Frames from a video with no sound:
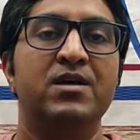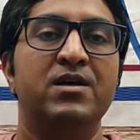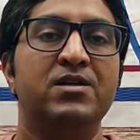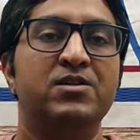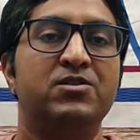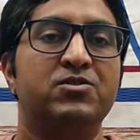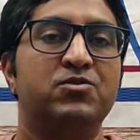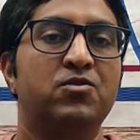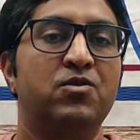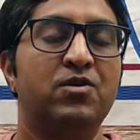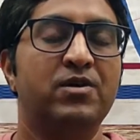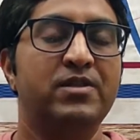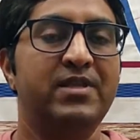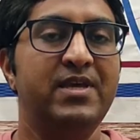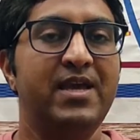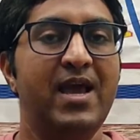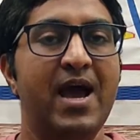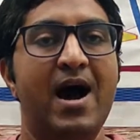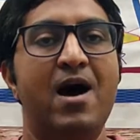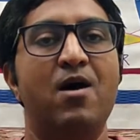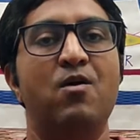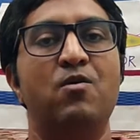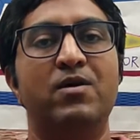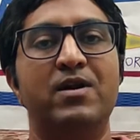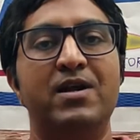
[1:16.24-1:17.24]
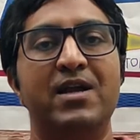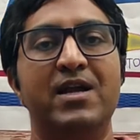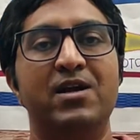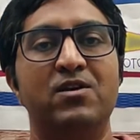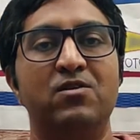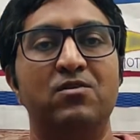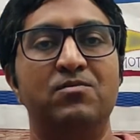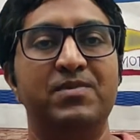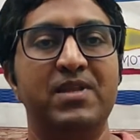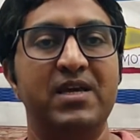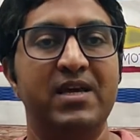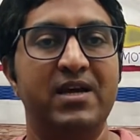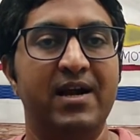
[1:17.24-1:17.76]
So the outlet
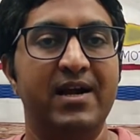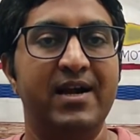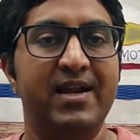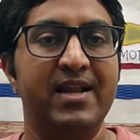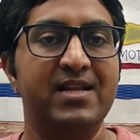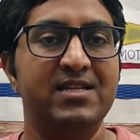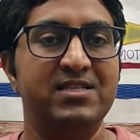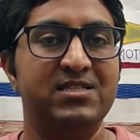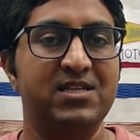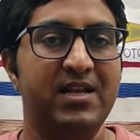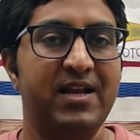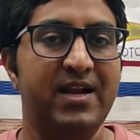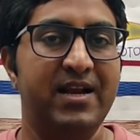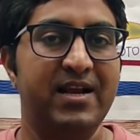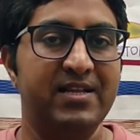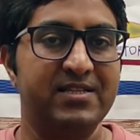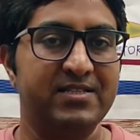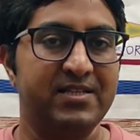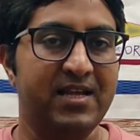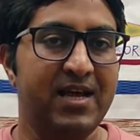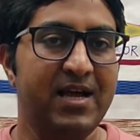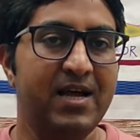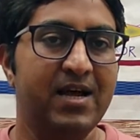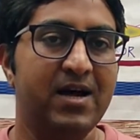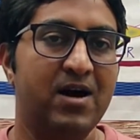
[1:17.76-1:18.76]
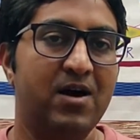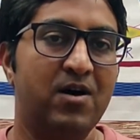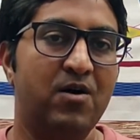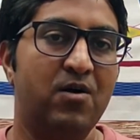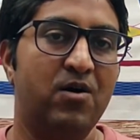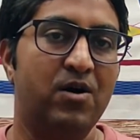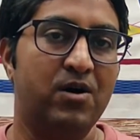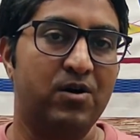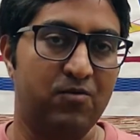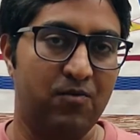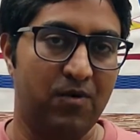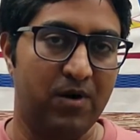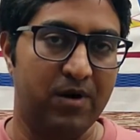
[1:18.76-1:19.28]
of the condenser, it is a
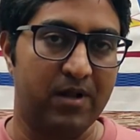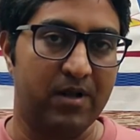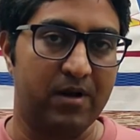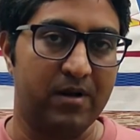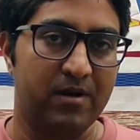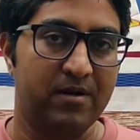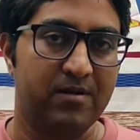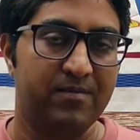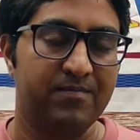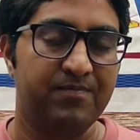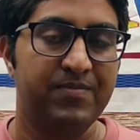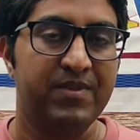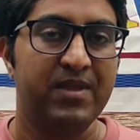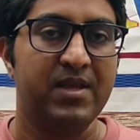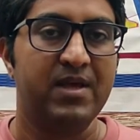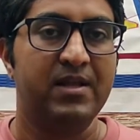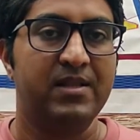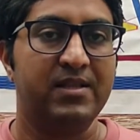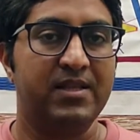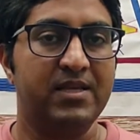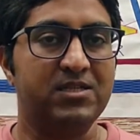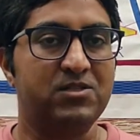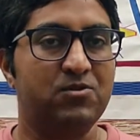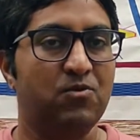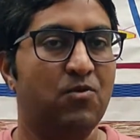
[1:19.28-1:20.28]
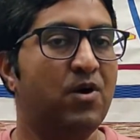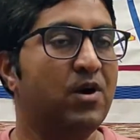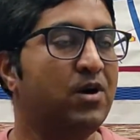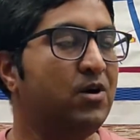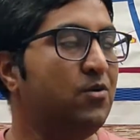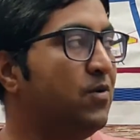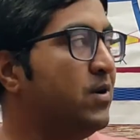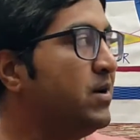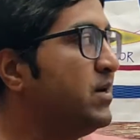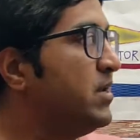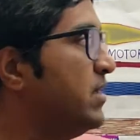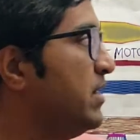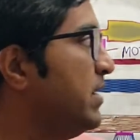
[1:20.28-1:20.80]
hot water. This hot
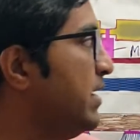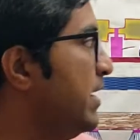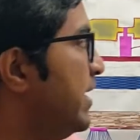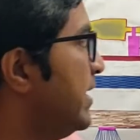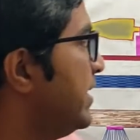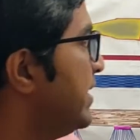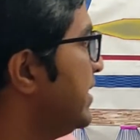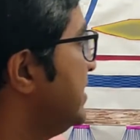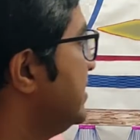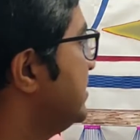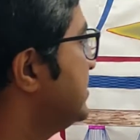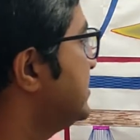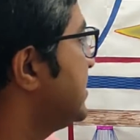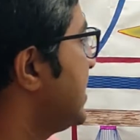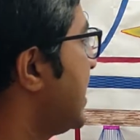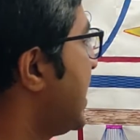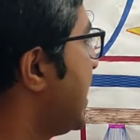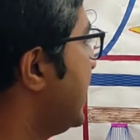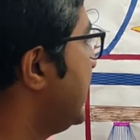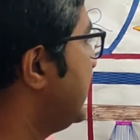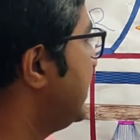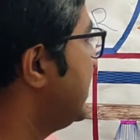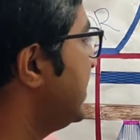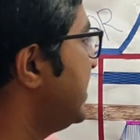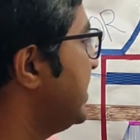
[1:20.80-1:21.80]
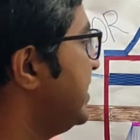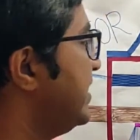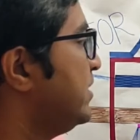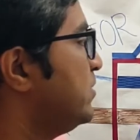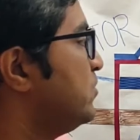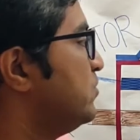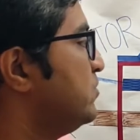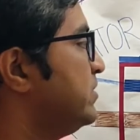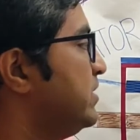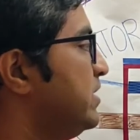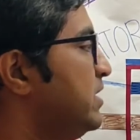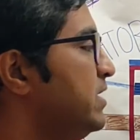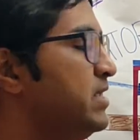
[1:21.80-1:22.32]
water, it is enter
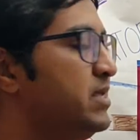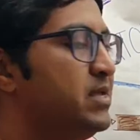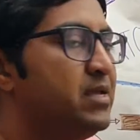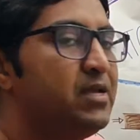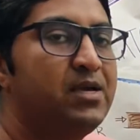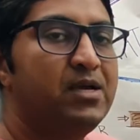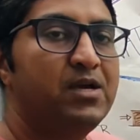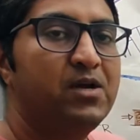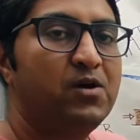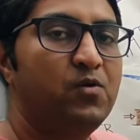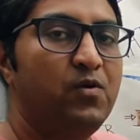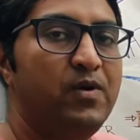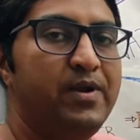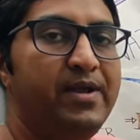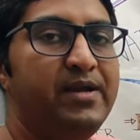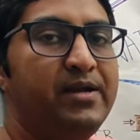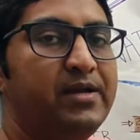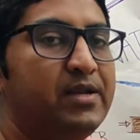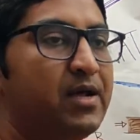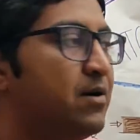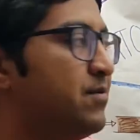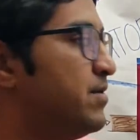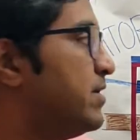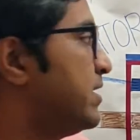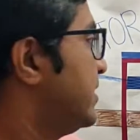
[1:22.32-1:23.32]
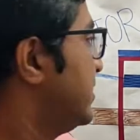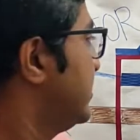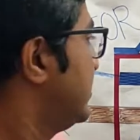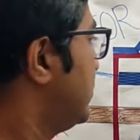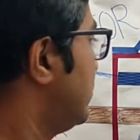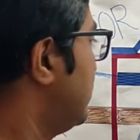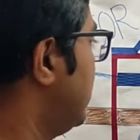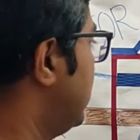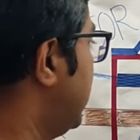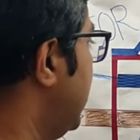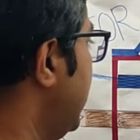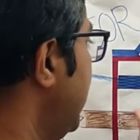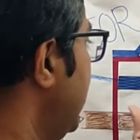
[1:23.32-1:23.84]
into the cooling tower
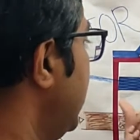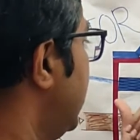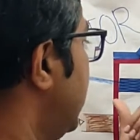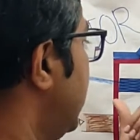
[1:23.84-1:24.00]
through the